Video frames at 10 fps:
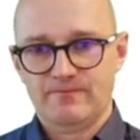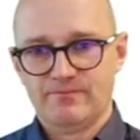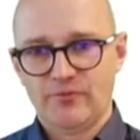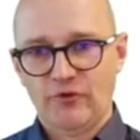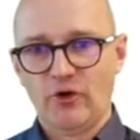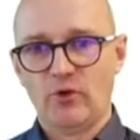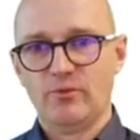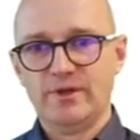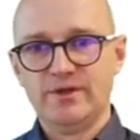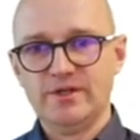So we
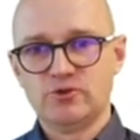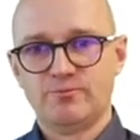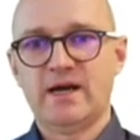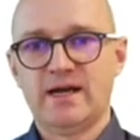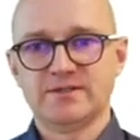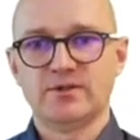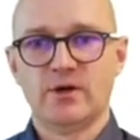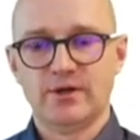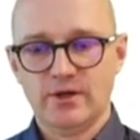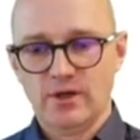need to pass
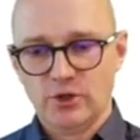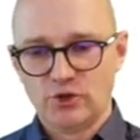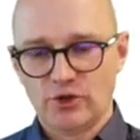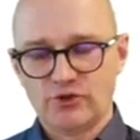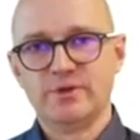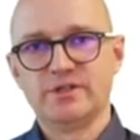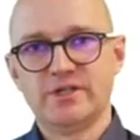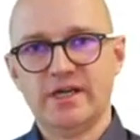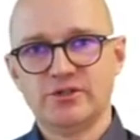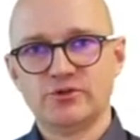on
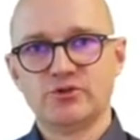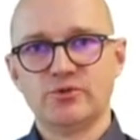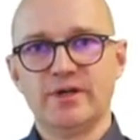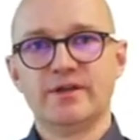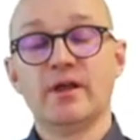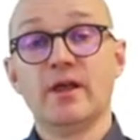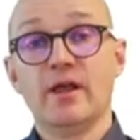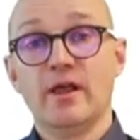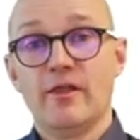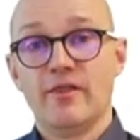documentation to it
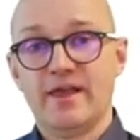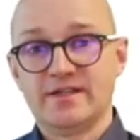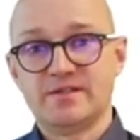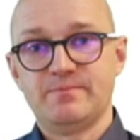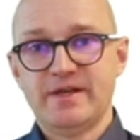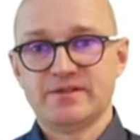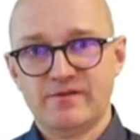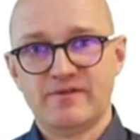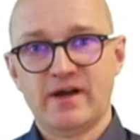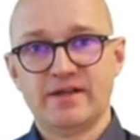that
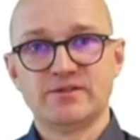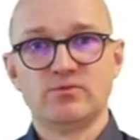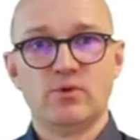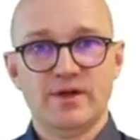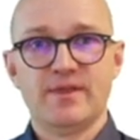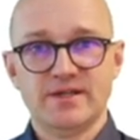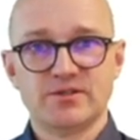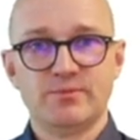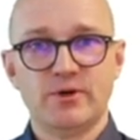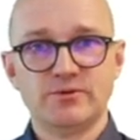specifies what they're
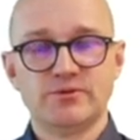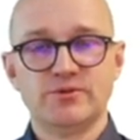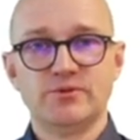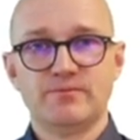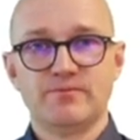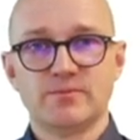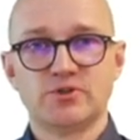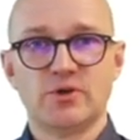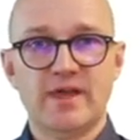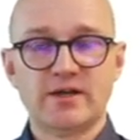supposed to do.
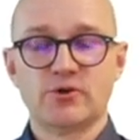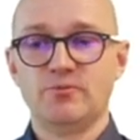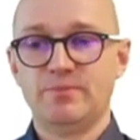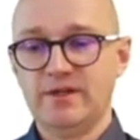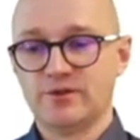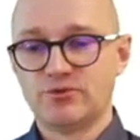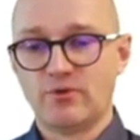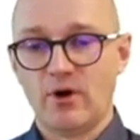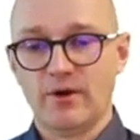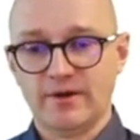So that could be the
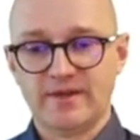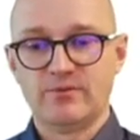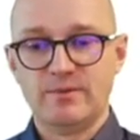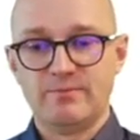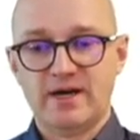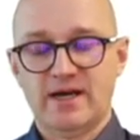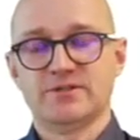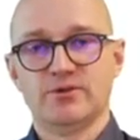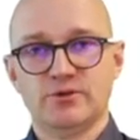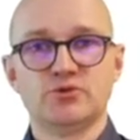drawing that we pass
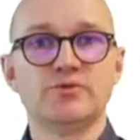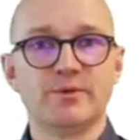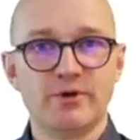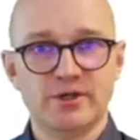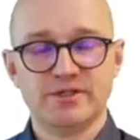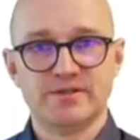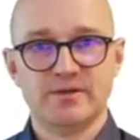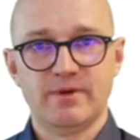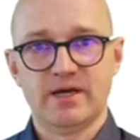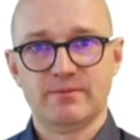on to the purchase
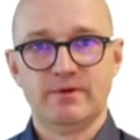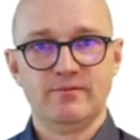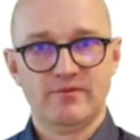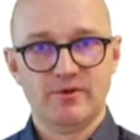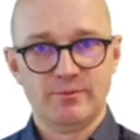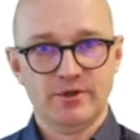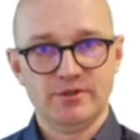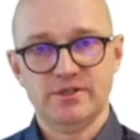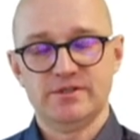department for purchasing.